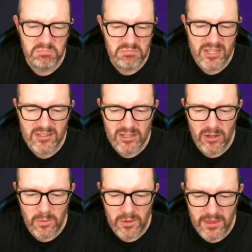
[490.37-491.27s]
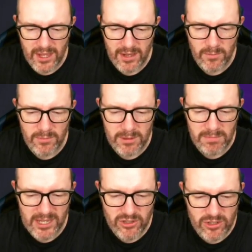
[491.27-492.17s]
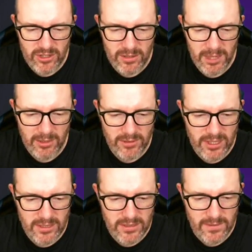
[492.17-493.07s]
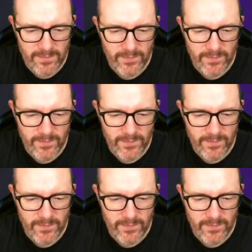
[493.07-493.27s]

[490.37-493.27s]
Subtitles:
Let's go with that. We'll be passionate about it.